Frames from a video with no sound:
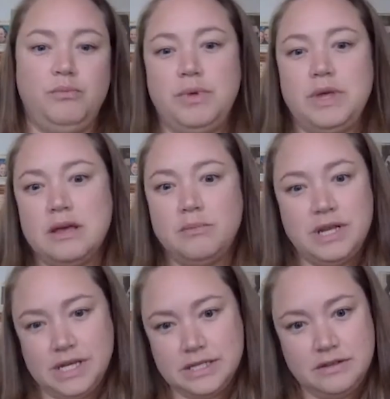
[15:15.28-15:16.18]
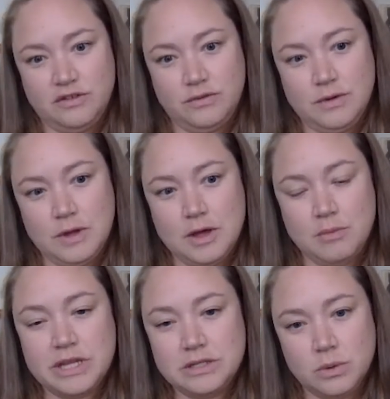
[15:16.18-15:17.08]
be it because of uh,
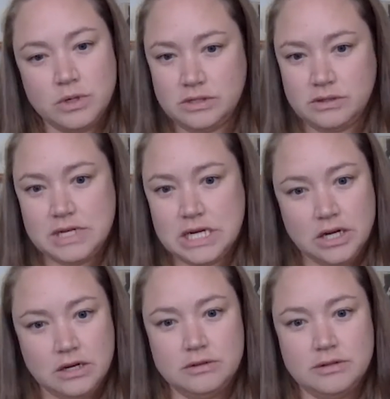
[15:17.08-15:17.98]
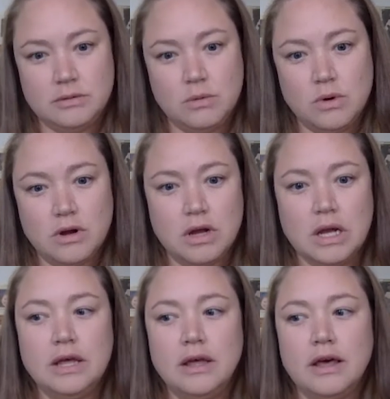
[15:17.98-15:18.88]
mentors of yours or
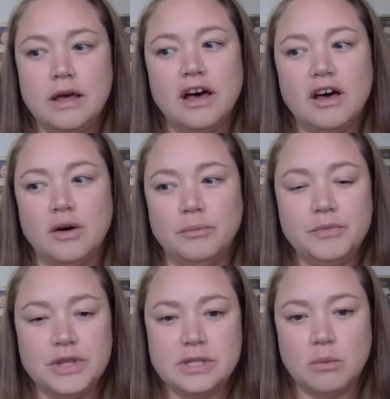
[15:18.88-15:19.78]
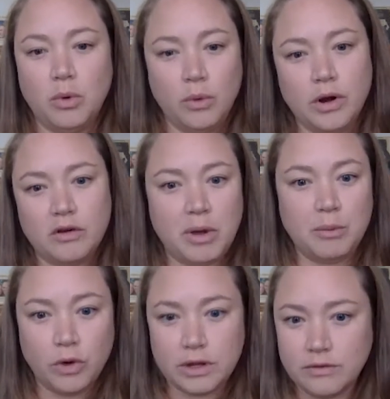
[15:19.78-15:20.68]
um, the support, my
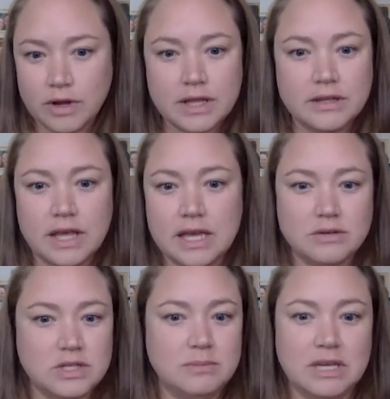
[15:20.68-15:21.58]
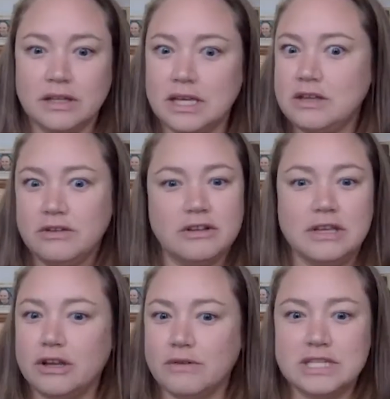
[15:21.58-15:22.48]
boyfriend, like just being like, you,
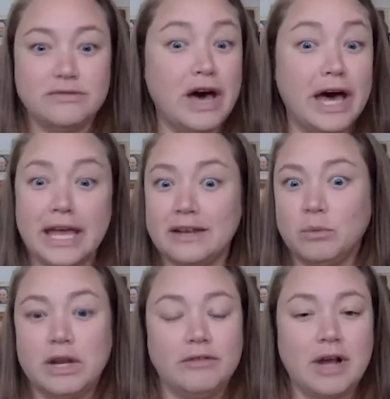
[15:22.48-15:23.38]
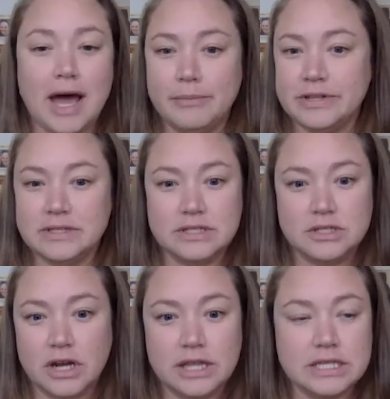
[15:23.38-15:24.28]
you know, it's fine, whatever happens, let's
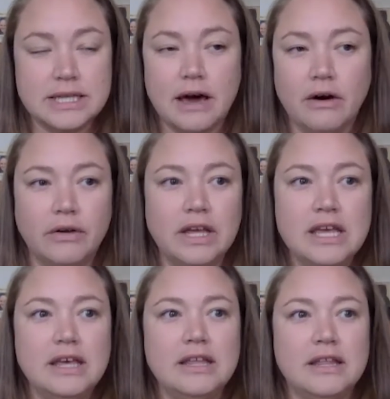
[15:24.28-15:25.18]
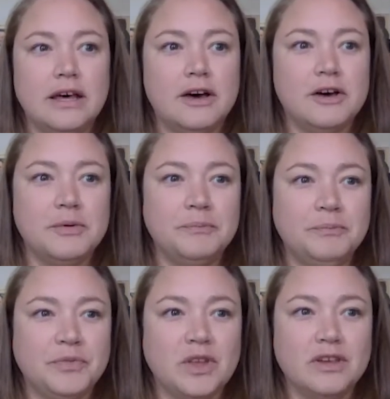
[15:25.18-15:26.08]
try this out. Um,
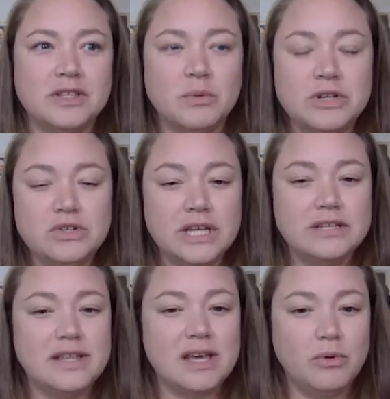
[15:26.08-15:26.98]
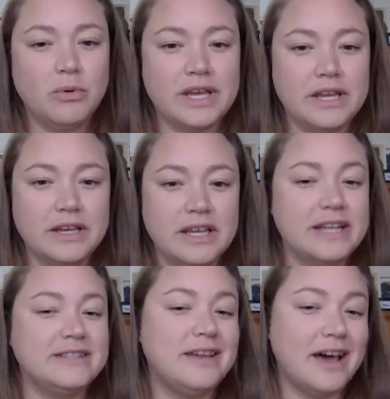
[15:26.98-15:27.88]
so once you get to that point,
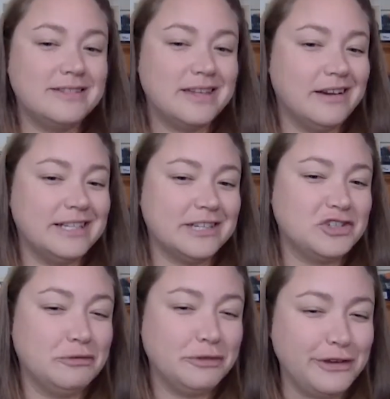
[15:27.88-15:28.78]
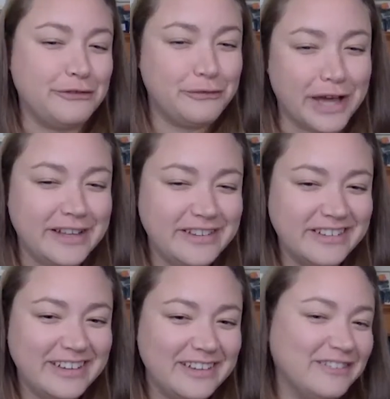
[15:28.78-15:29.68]
it's not scary. It's actually really fun to
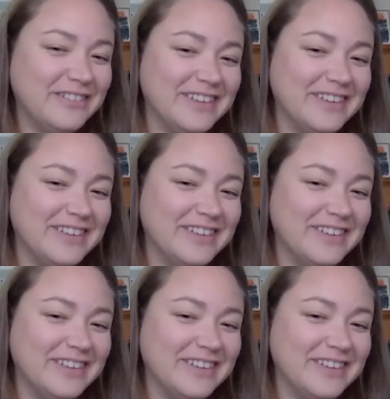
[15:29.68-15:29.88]
leave